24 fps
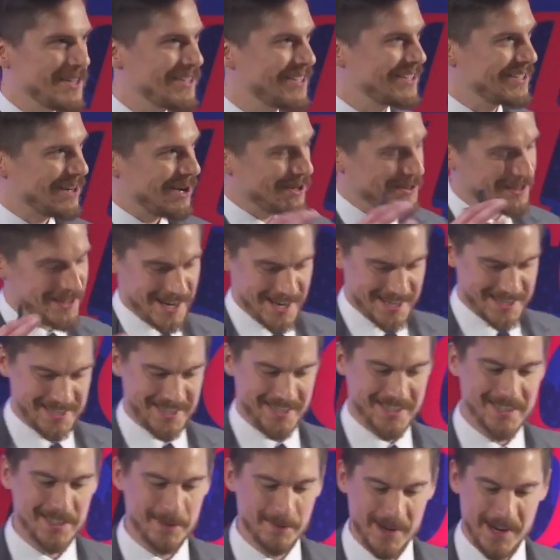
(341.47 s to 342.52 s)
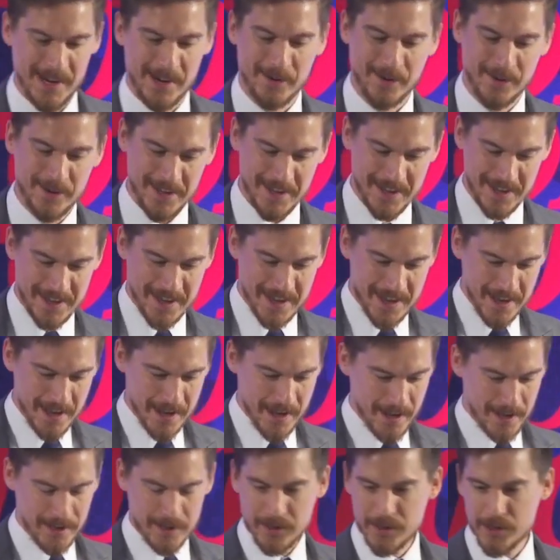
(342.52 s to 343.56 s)
that this all ties in somehow.
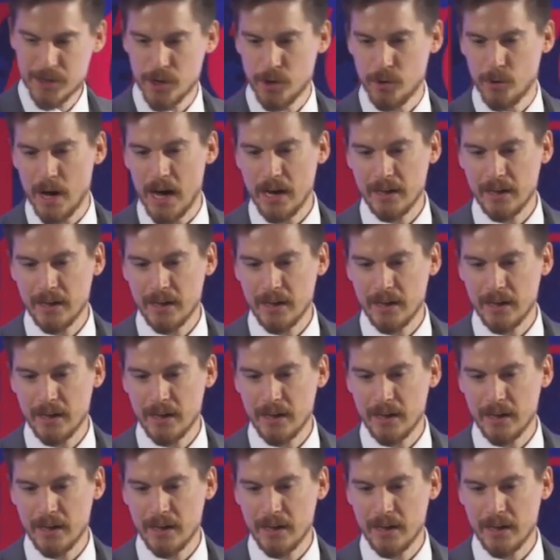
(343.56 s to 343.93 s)
So